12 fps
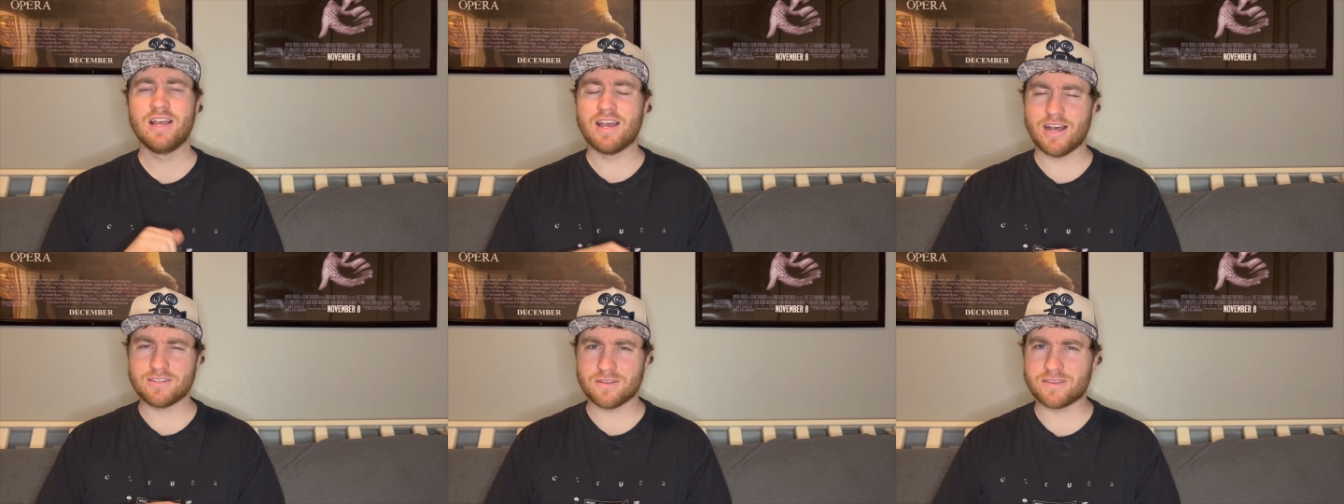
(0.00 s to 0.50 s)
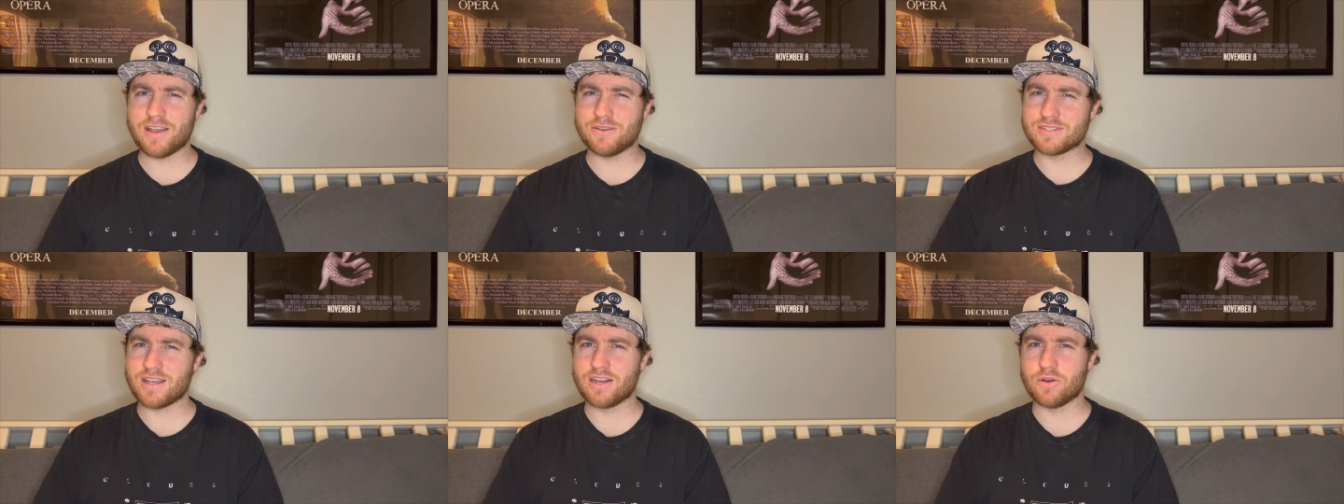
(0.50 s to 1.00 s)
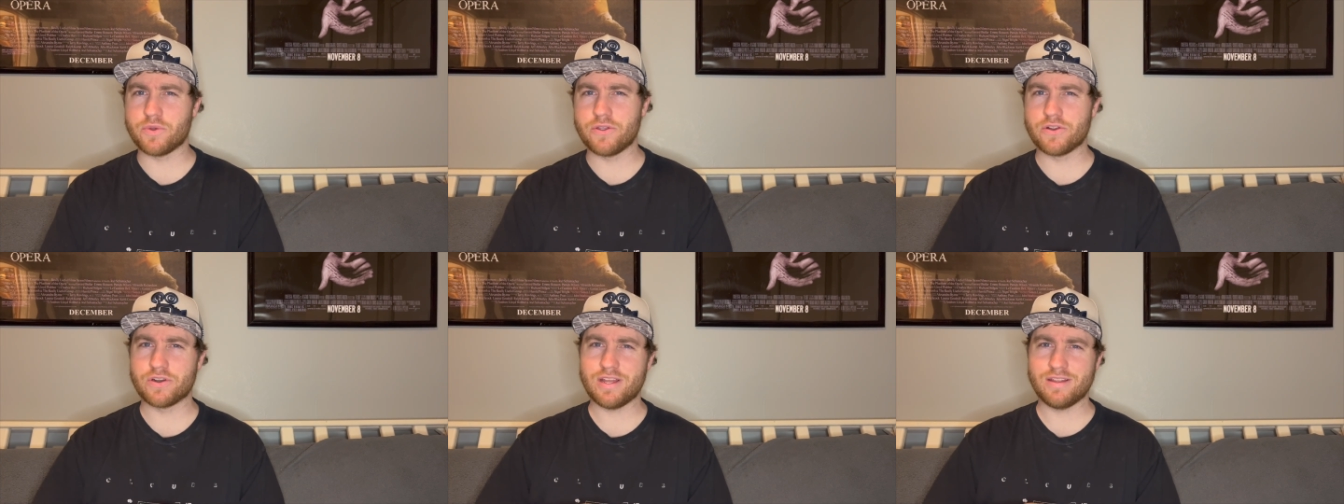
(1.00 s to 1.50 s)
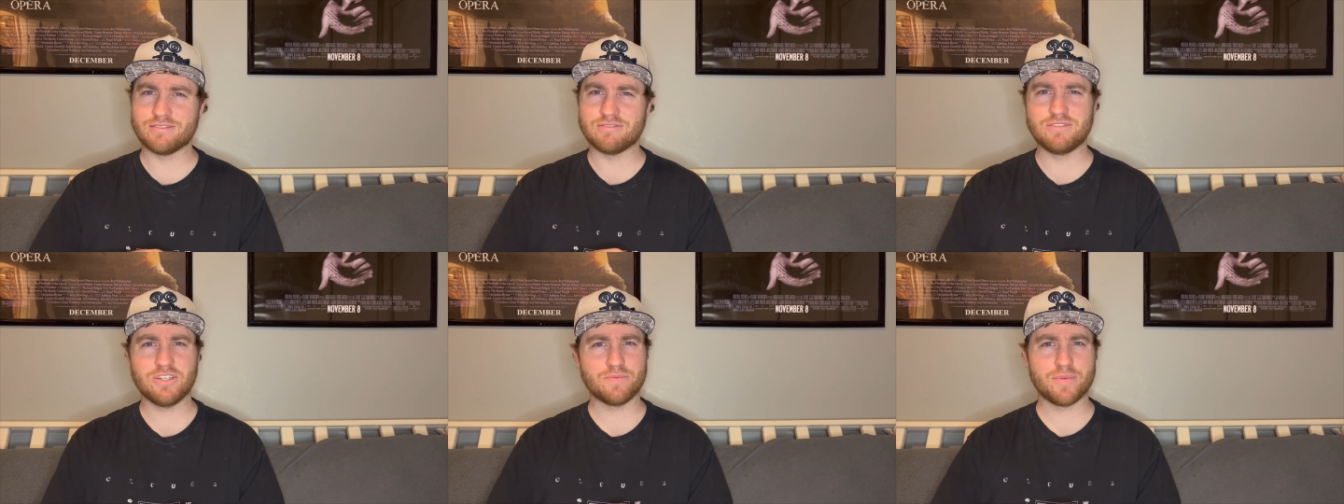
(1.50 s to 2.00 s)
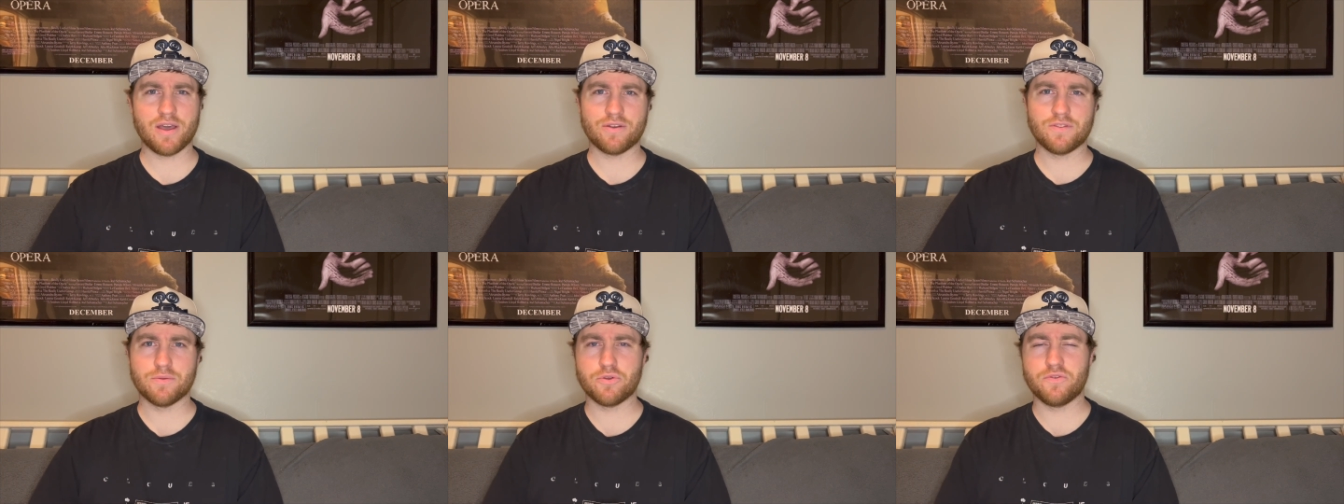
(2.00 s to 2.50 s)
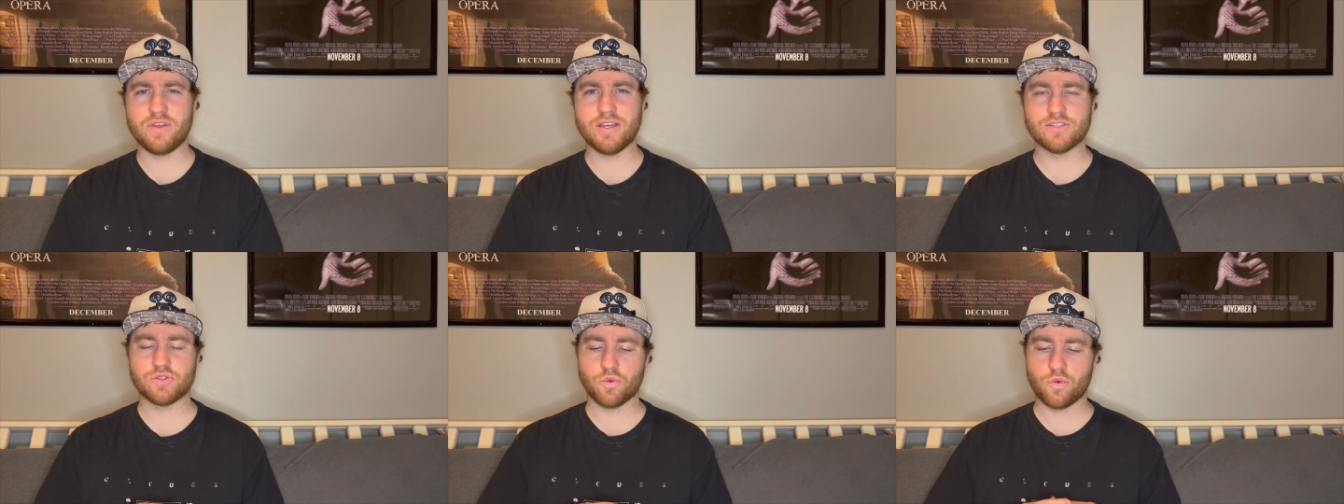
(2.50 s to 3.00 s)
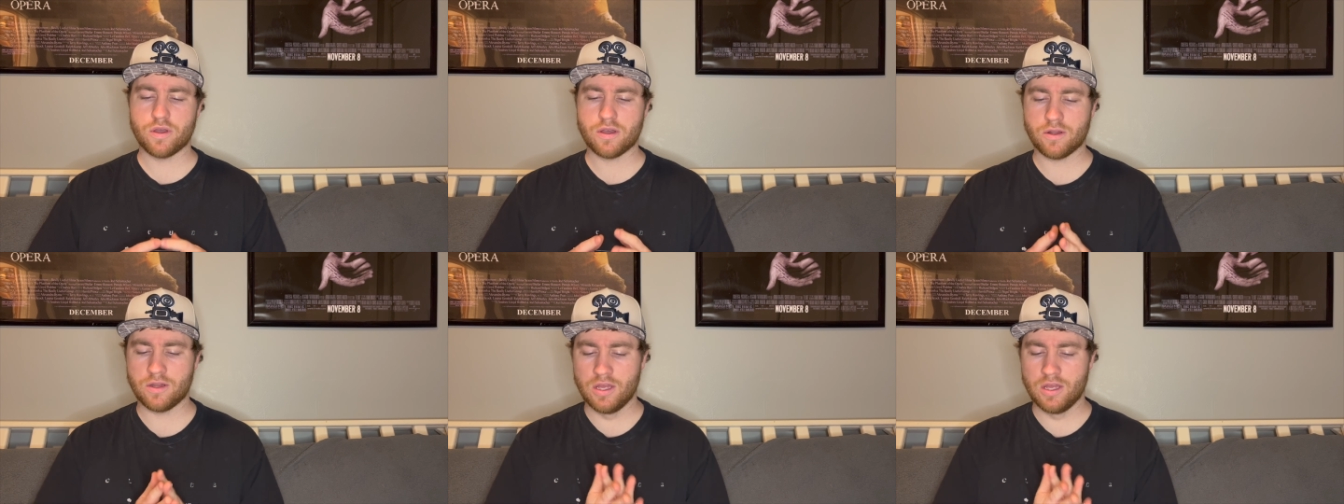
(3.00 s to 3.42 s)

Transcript: i thought that was kind of weird and took me out of the movie as well